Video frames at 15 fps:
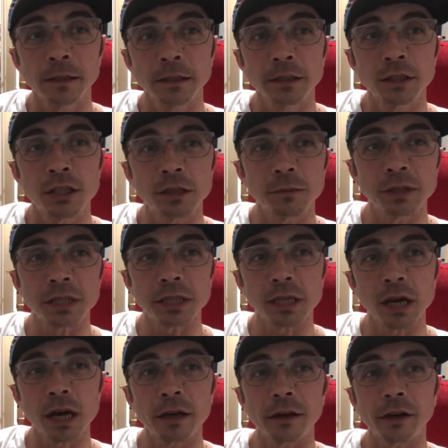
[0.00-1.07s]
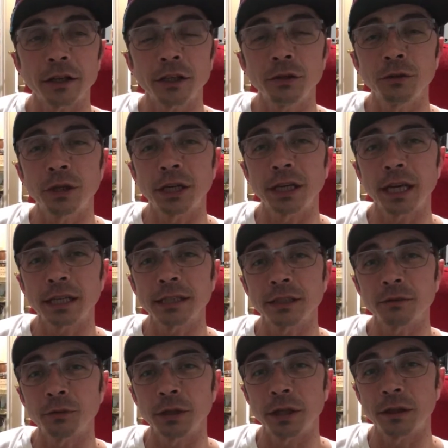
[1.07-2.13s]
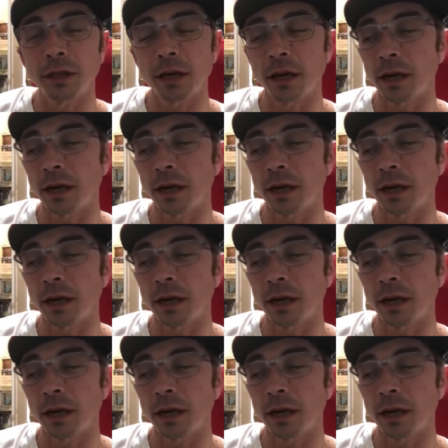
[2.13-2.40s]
Jimmy Scott, are you connected with,